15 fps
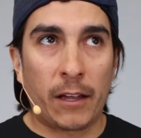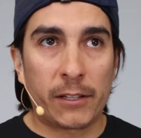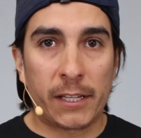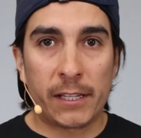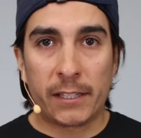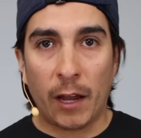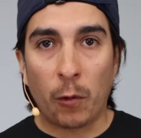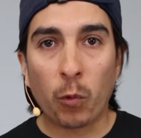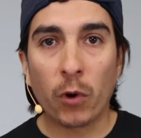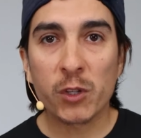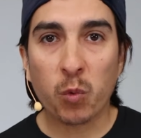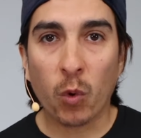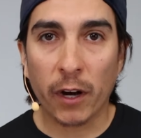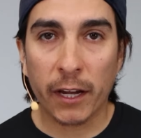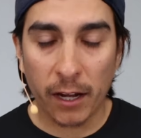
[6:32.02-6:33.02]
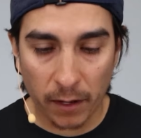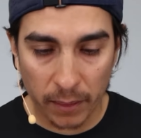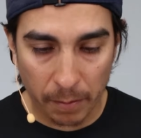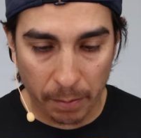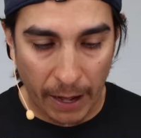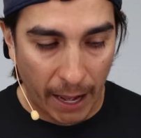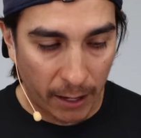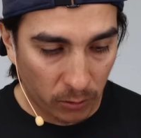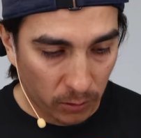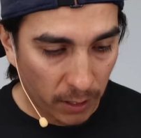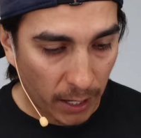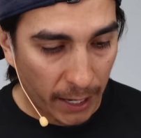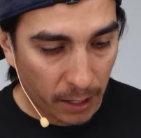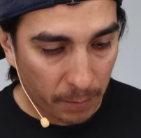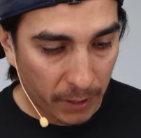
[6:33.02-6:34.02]
Now since I was working on the panel,
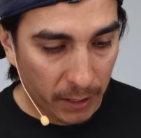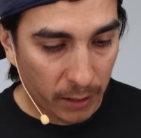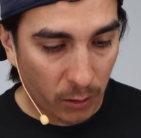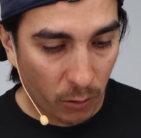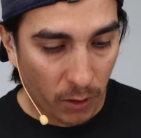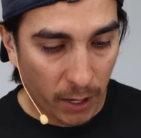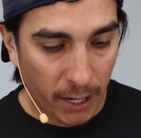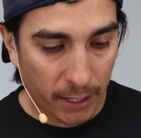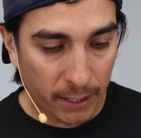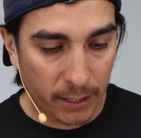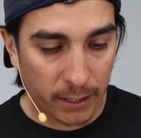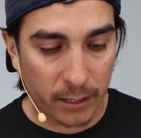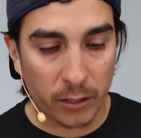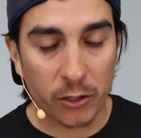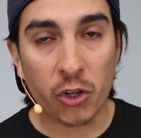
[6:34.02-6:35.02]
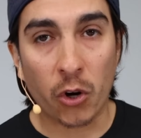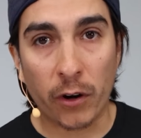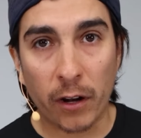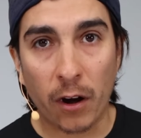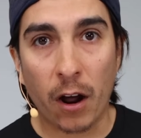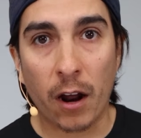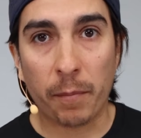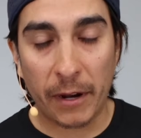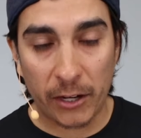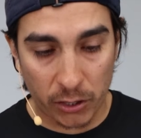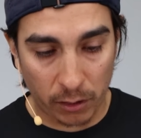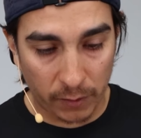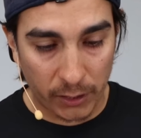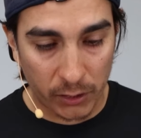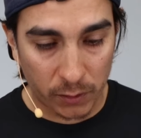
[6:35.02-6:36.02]
I am going to go ahead and turn it on, make
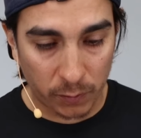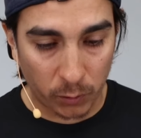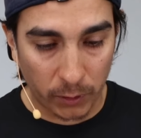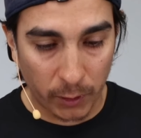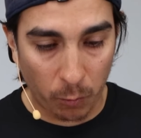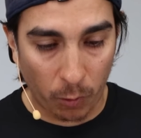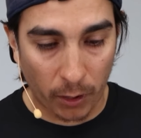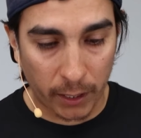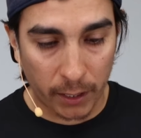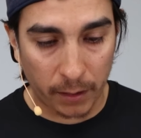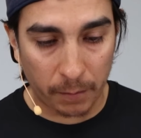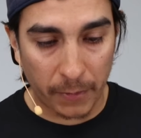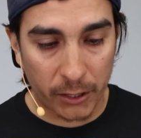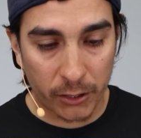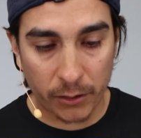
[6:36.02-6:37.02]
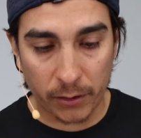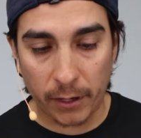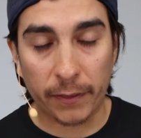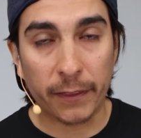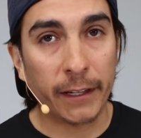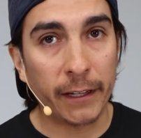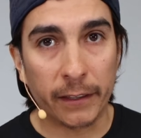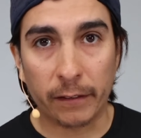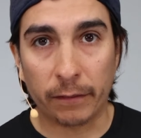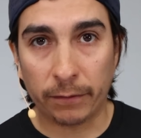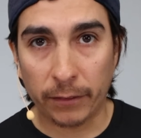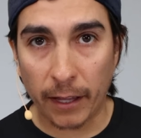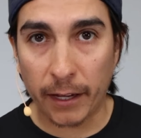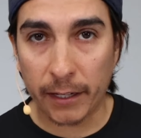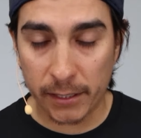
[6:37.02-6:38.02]
sure everything's fully working, make sure nothing hit the
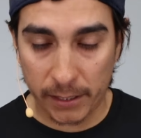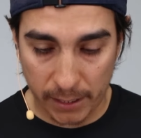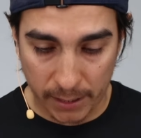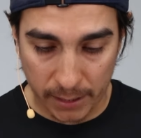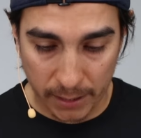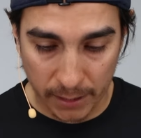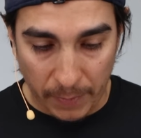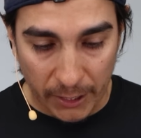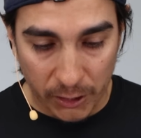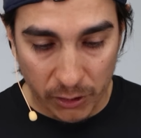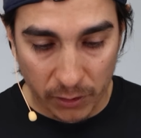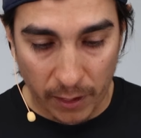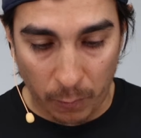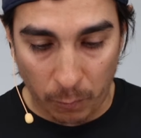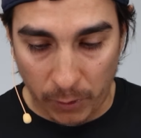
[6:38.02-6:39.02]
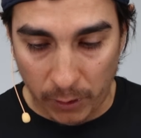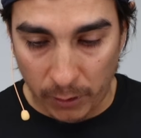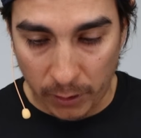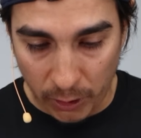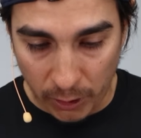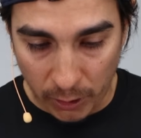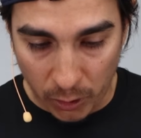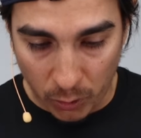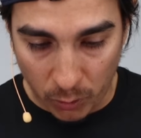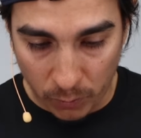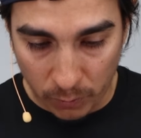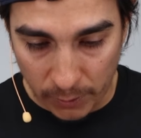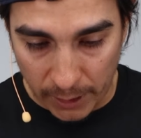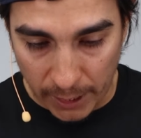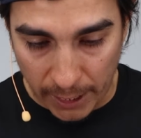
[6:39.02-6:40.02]
flex, and make sure that we're good to go
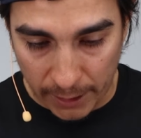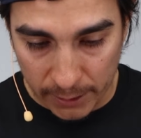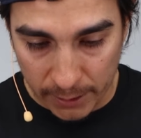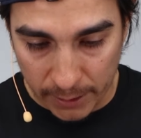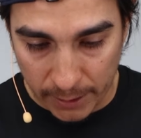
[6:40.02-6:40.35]
for the next